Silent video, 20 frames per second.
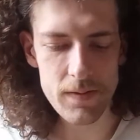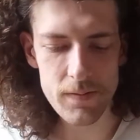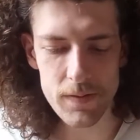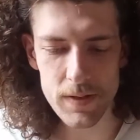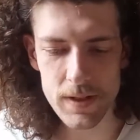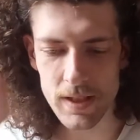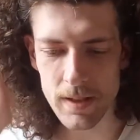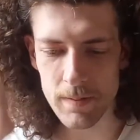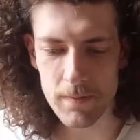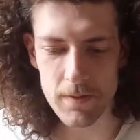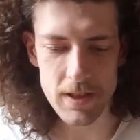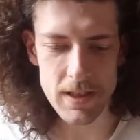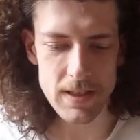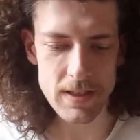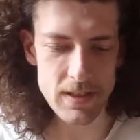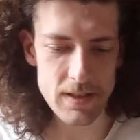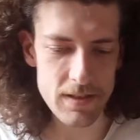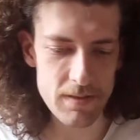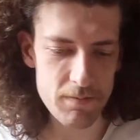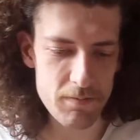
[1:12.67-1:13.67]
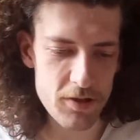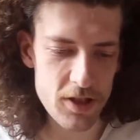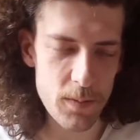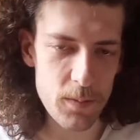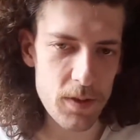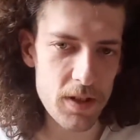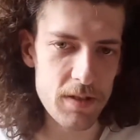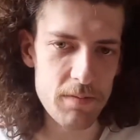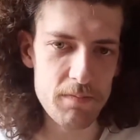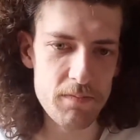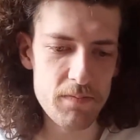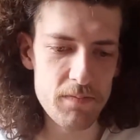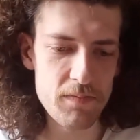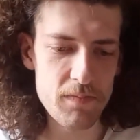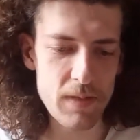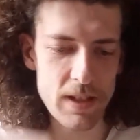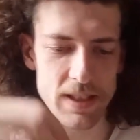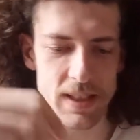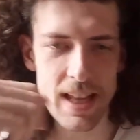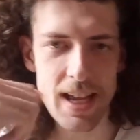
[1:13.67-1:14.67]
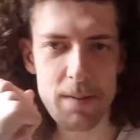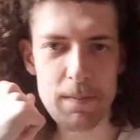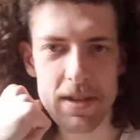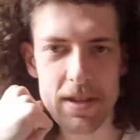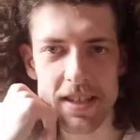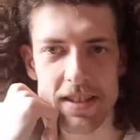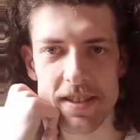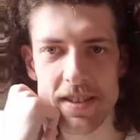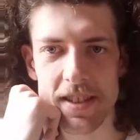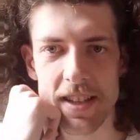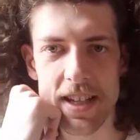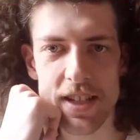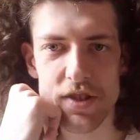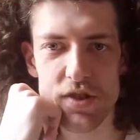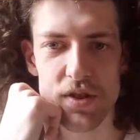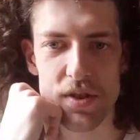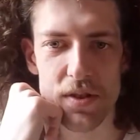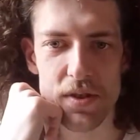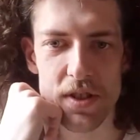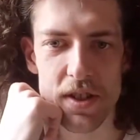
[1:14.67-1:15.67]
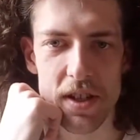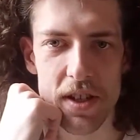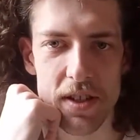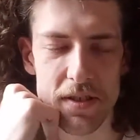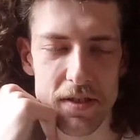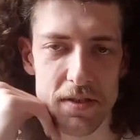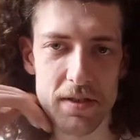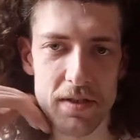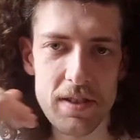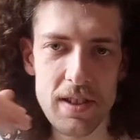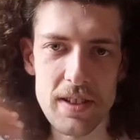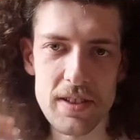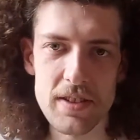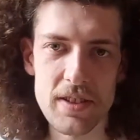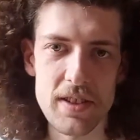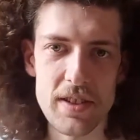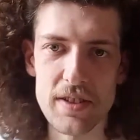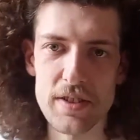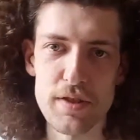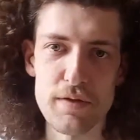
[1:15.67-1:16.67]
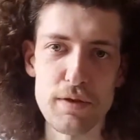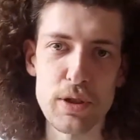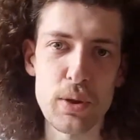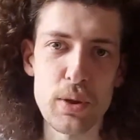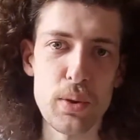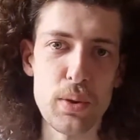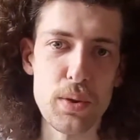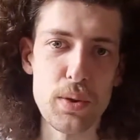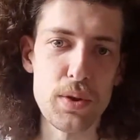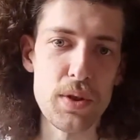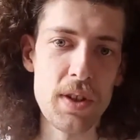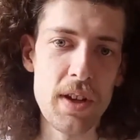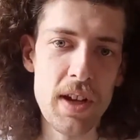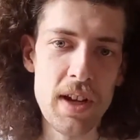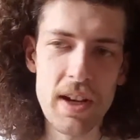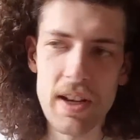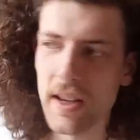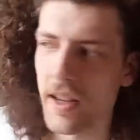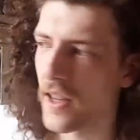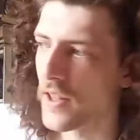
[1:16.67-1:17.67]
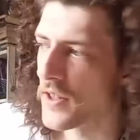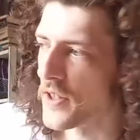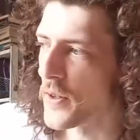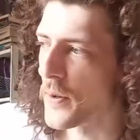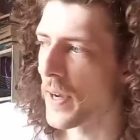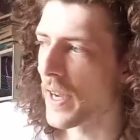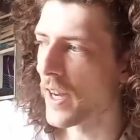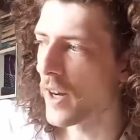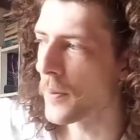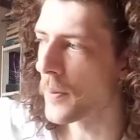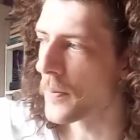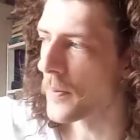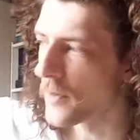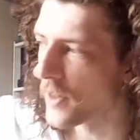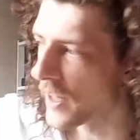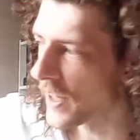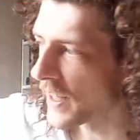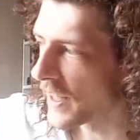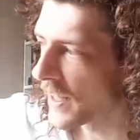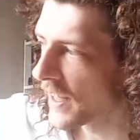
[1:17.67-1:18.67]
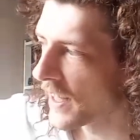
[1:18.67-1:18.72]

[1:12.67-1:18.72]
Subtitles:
some reason, someone has let me into their studio to record a new album, right?